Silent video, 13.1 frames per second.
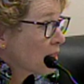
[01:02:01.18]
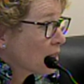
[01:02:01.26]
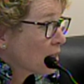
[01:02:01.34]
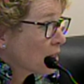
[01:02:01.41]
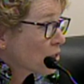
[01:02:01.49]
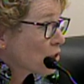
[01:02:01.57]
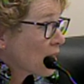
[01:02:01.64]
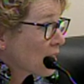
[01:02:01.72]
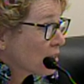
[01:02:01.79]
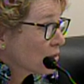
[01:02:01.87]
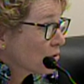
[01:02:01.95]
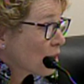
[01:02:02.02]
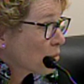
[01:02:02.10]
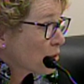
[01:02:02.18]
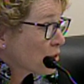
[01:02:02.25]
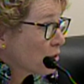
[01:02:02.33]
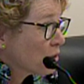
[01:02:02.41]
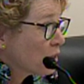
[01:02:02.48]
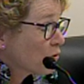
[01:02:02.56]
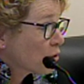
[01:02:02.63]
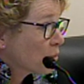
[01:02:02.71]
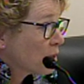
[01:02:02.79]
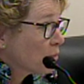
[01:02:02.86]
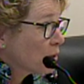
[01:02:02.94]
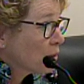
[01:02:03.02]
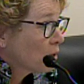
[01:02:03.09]
it an attractive opportunity for
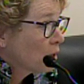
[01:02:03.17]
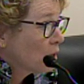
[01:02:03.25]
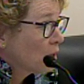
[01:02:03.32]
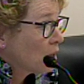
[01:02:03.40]
people